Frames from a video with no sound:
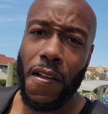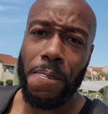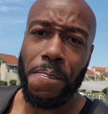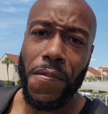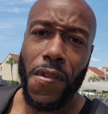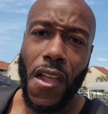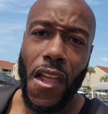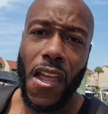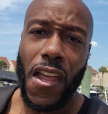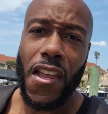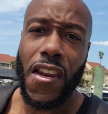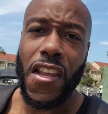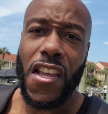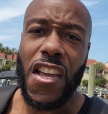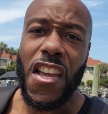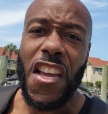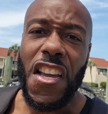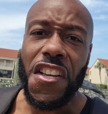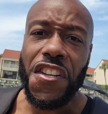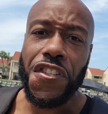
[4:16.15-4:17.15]
in
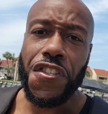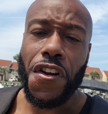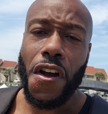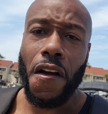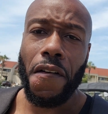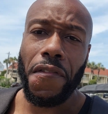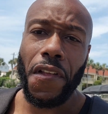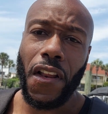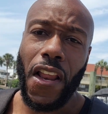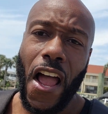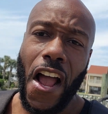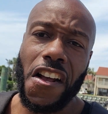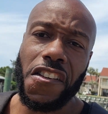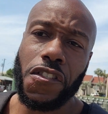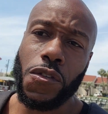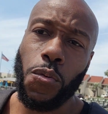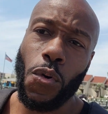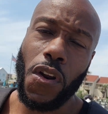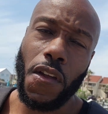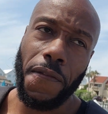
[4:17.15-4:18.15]
each of the last
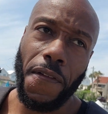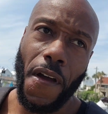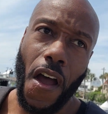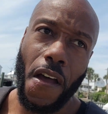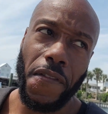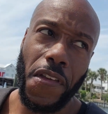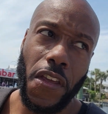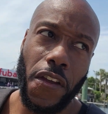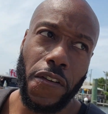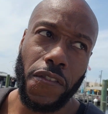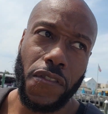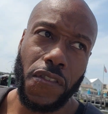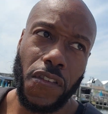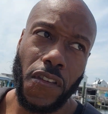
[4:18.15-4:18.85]
25 years.